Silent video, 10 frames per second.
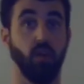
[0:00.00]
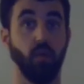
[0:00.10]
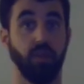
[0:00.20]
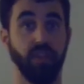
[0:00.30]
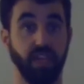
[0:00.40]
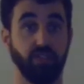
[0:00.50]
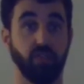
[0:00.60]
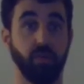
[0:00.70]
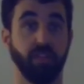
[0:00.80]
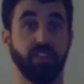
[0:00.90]
the
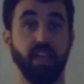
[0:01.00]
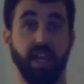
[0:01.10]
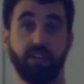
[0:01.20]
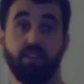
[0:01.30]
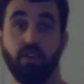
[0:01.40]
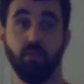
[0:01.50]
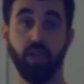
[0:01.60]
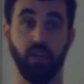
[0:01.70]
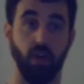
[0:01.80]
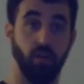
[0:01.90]
eskrima sticks, where
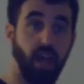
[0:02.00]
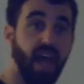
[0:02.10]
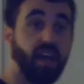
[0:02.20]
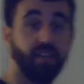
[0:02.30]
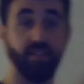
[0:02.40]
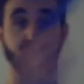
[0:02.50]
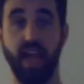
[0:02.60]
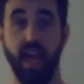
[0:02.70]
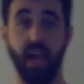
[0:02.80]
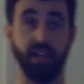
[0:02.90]
you go X,
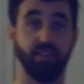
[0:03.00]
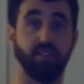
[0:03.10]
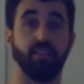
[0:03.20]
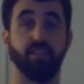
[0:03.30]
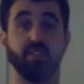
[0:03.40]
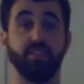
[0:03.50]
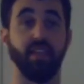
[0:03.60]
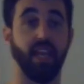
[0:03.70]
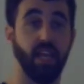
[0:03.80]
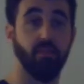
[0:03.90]
X,
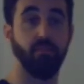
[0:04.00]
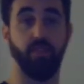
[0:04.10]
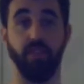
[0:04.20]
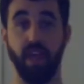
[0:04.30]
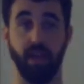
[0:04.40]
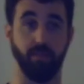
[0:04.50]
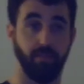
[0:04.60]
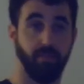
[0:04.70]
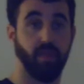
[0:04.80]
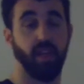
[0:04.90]
same thing.
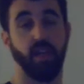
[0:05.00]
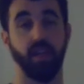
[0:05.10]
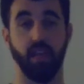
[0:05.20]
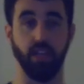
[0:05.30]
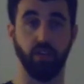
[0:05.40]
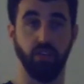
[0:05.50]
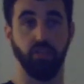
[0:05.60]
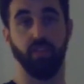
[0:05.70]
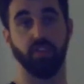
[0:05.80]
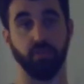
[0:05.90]
Now you can do
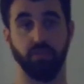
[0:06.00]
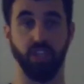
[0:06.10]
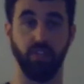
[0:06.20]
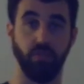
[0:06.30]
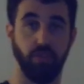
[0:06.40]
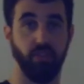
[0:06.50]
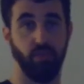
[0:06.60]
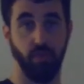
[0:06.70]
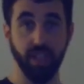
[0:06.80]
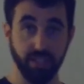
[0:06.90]
this just with your
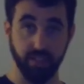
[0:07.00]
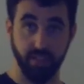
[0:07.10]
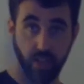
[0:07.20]
wrist,